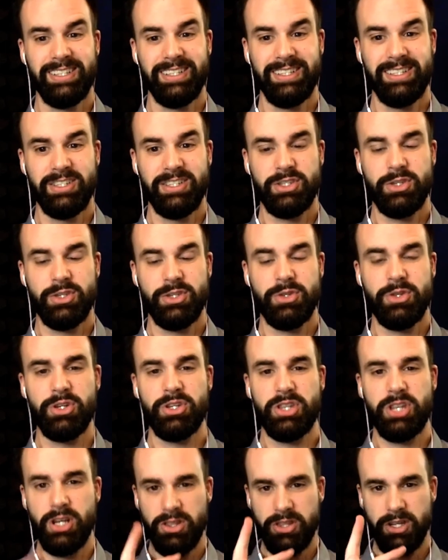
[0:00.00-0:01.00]
So
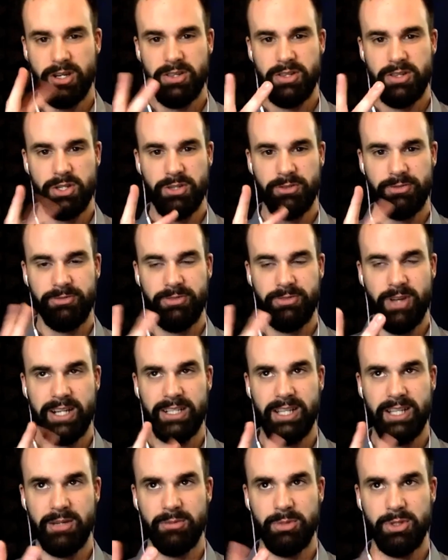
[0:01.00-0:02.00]
there's a fine
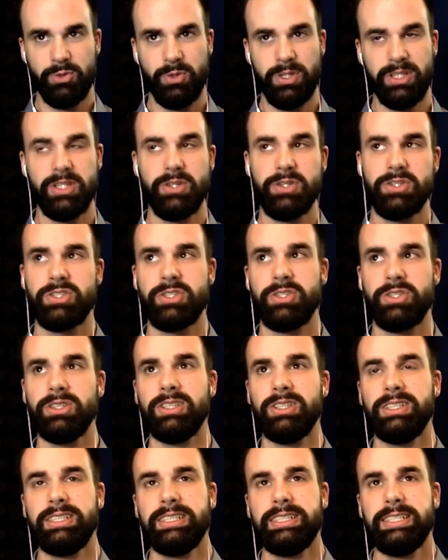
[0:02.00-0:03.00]
line between those two.
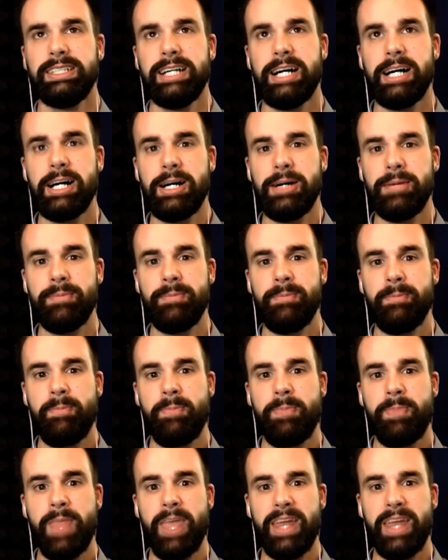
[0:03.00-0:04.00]
And
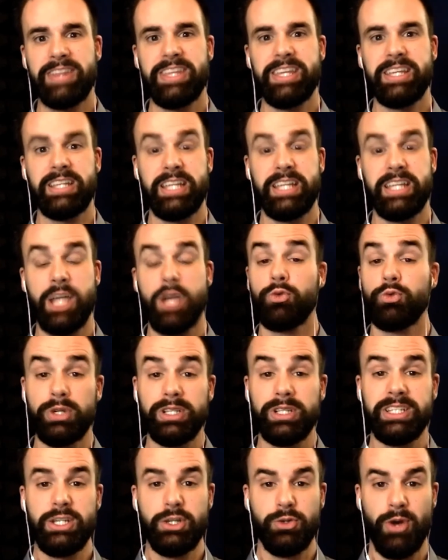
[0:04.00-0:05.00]
I think like a
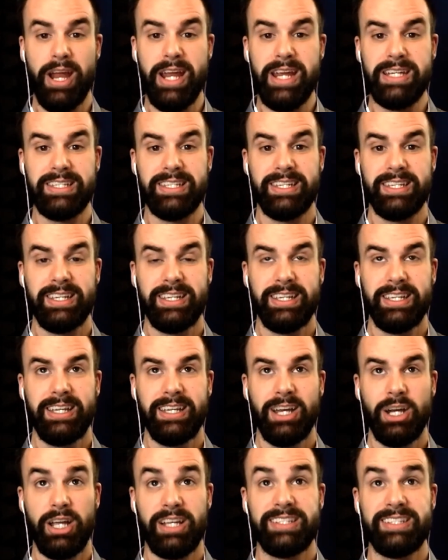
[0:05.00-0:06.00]
really great
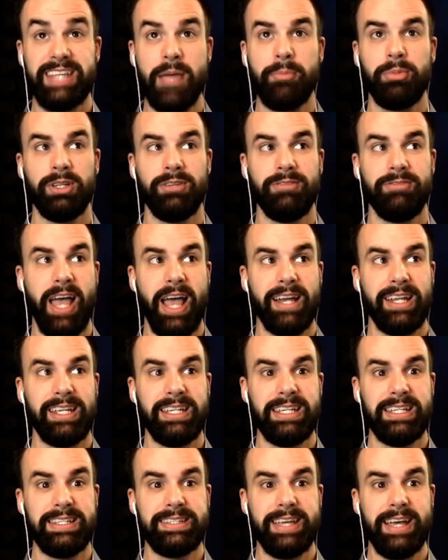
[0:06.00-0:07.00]
example of that
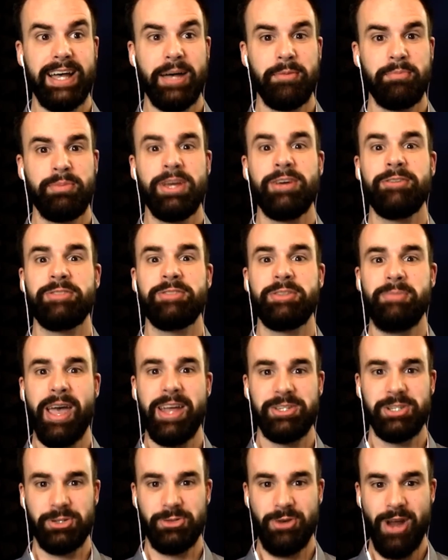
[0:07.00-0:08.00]
is Piff the
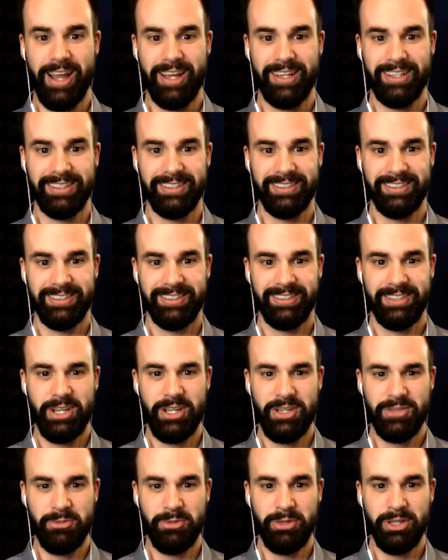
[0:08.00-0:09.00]
Magic Dragon. You
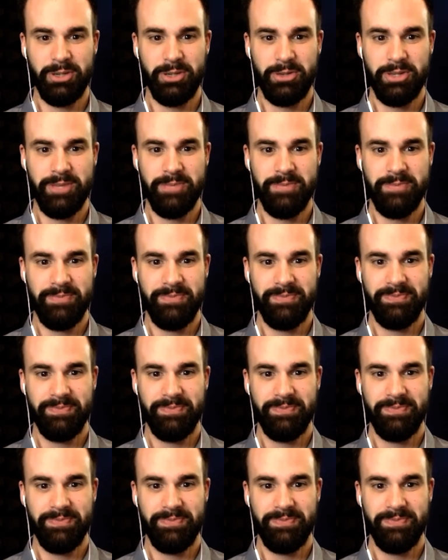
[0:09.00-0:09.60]
guys familiar with him?